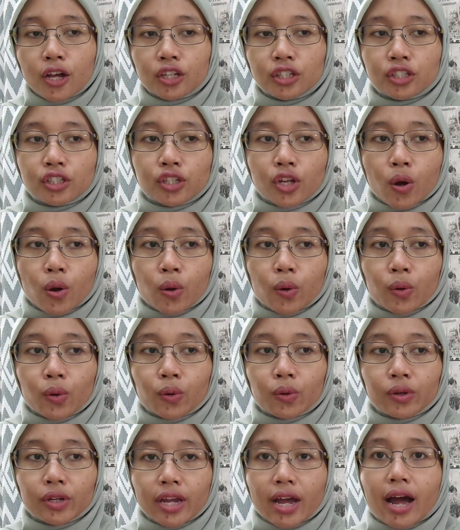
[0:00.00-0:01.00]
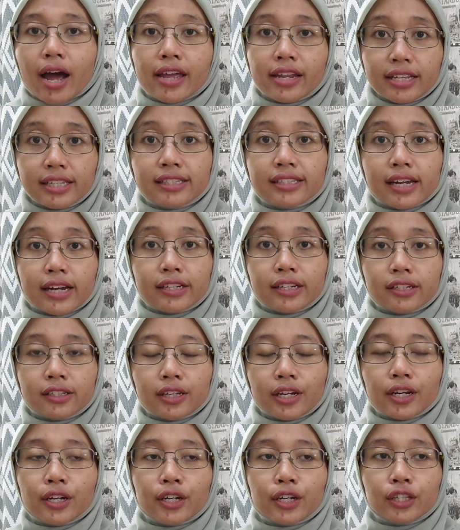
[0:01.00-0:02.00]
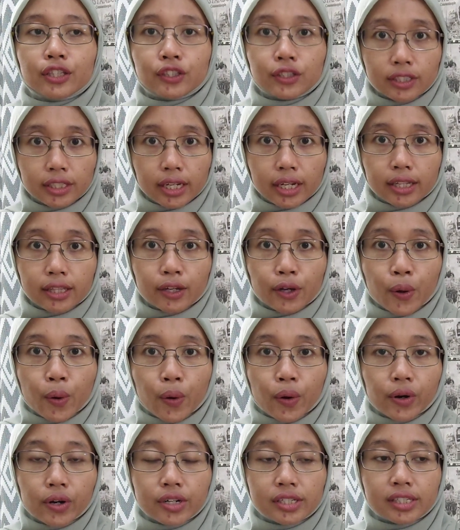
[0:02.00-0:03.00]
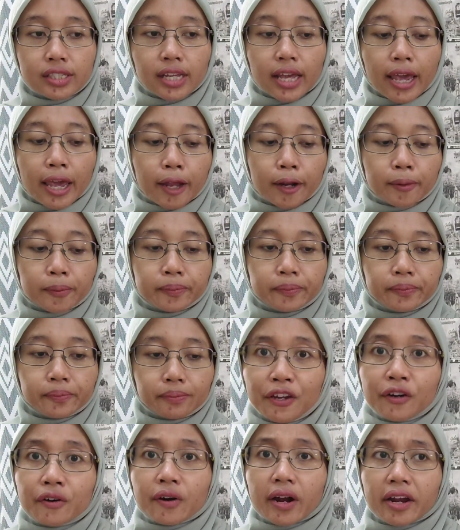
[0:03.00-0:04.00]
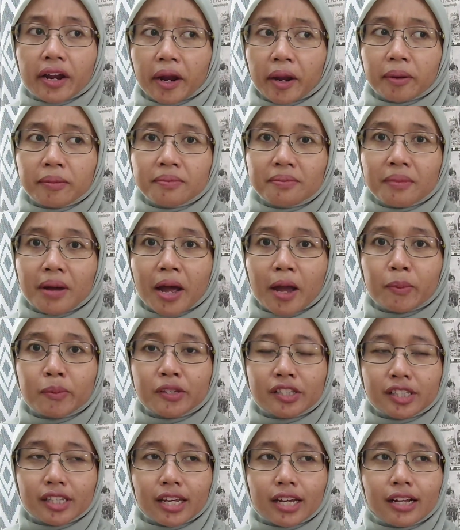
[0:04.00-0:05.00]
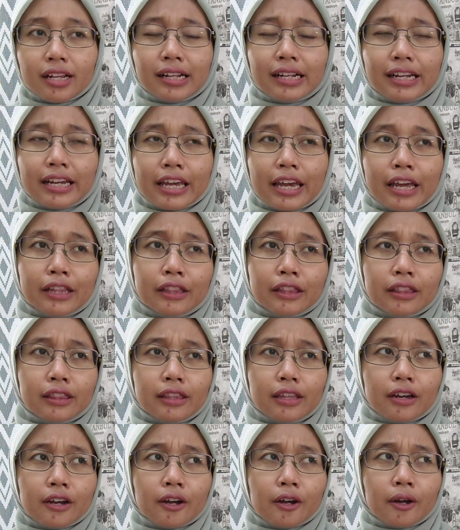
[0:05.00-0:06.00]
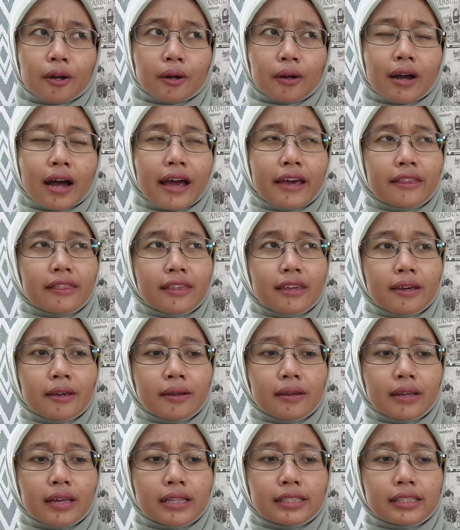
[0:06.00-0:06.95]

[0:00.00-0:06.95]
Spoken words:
So yeah, I decided to take the course, and here I am. I'm still in I think